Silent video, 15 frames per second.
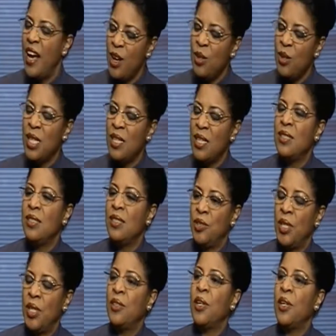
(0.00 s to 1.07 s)
does a
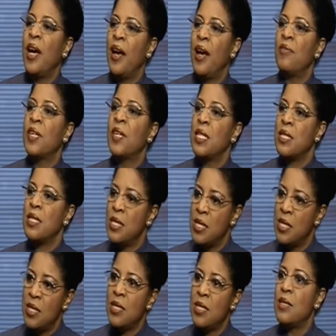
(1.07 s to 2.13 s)
trader have
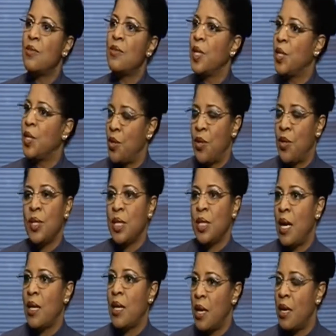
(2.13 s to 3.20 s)
consistent returns
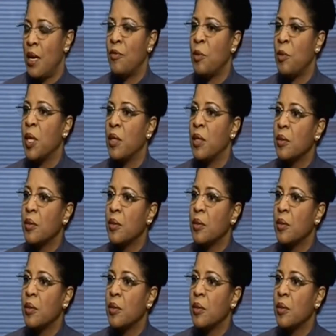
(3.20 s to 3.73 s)
like that every month?